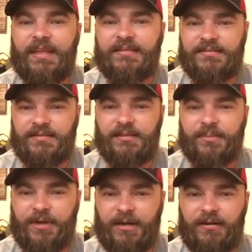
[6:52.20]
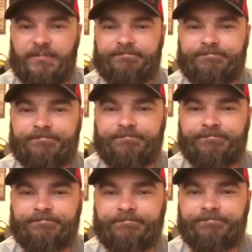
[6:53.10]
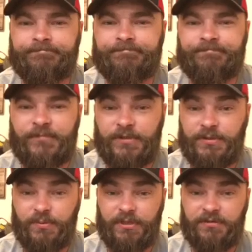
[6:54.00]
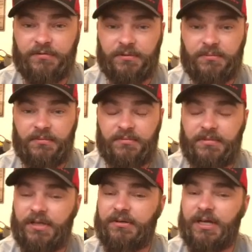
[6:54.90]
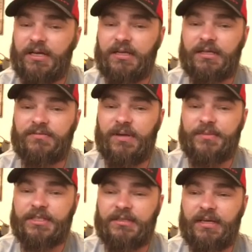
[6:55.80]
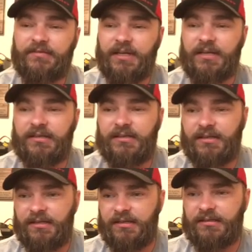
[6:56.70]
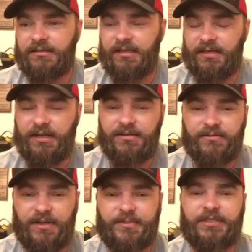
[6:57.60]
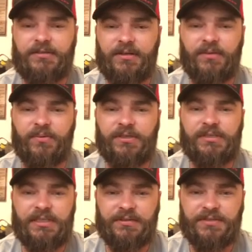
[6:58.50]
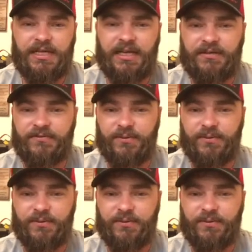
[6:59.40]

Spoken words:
It's still a Para, which is wonderful. No knock against Remington. I've got another Remington R1 single stack in